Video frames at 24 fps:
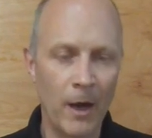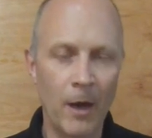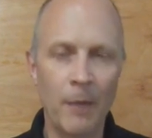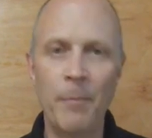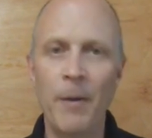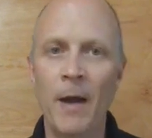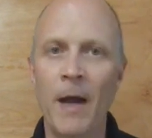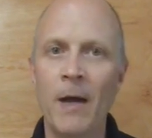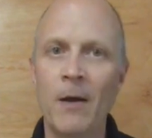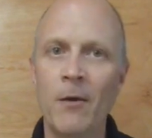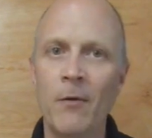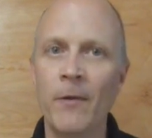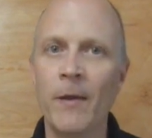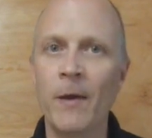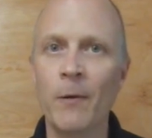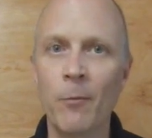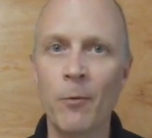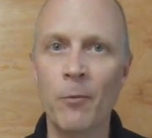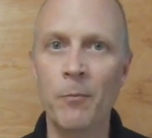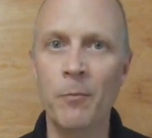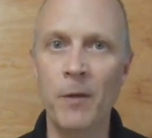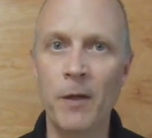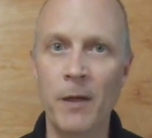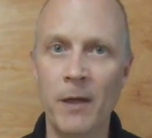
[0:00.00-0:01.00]
pattern that
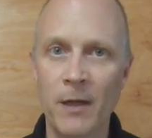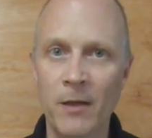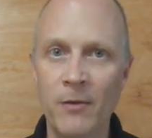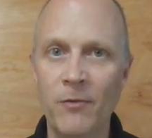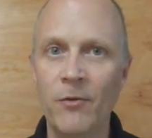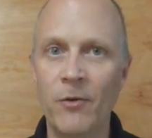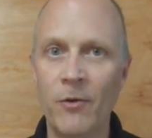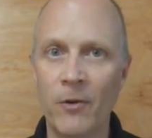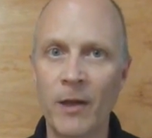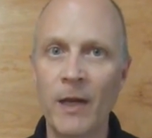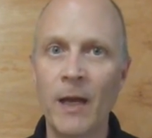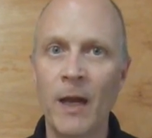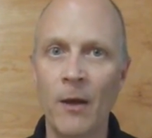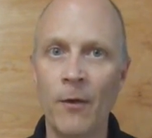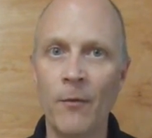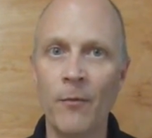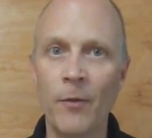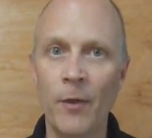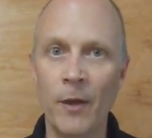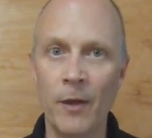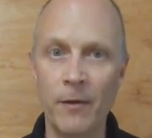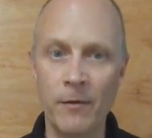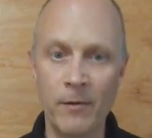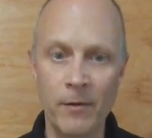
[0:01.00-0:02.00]
would be easier to count
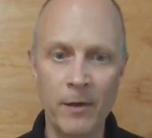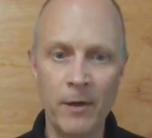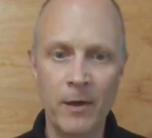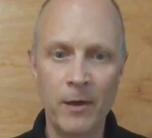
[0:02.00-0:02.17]
than